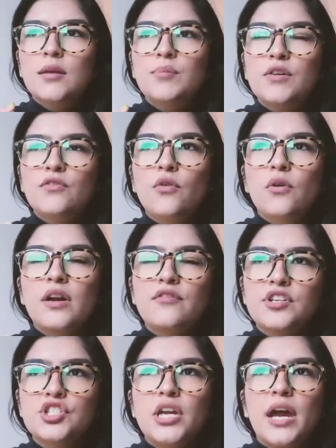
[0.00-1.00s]
Before
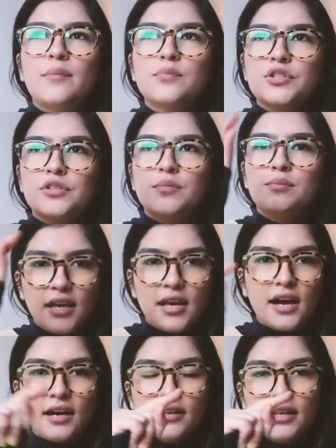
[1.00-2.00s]
every chapter, they
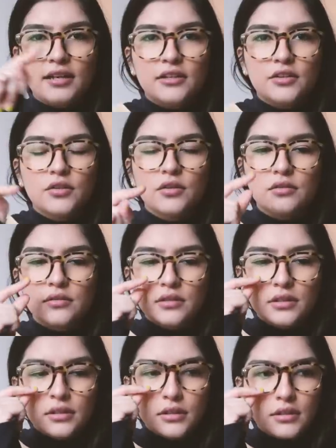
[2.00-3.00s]
had like a little
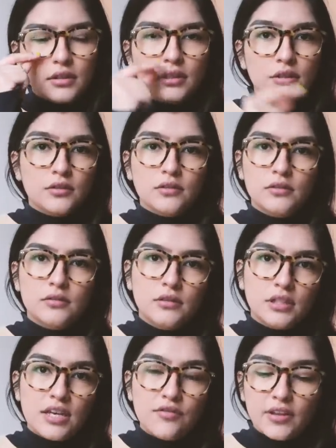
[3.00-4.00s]

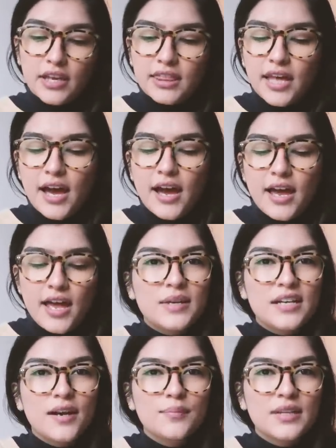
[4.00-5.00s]
leaf like that. It's
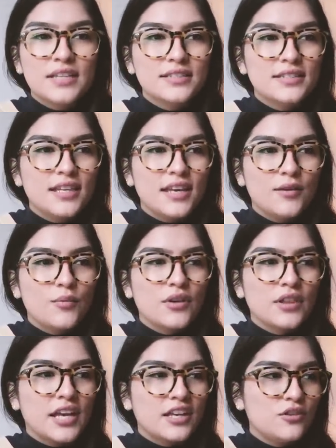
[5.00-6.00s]
become this thing
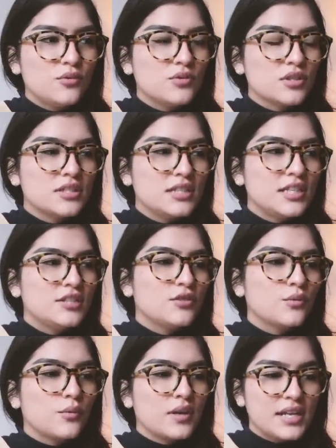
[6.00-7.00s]
where like you just need
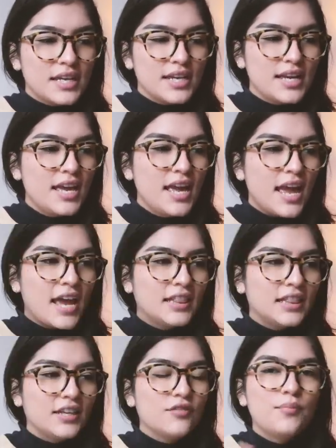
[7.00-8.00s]
to read it
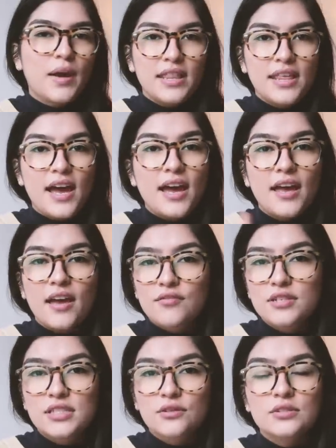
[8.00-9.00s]
and live by that
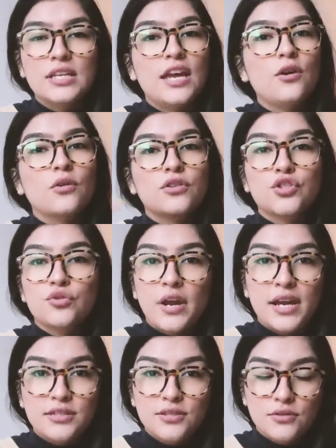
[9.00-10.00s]
every single day, or
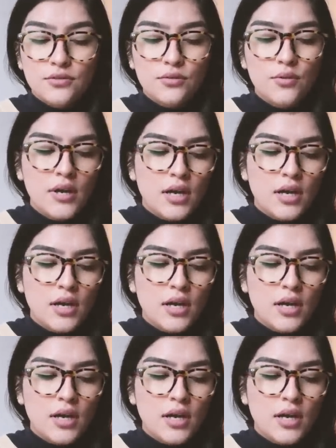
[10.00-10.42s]
try to.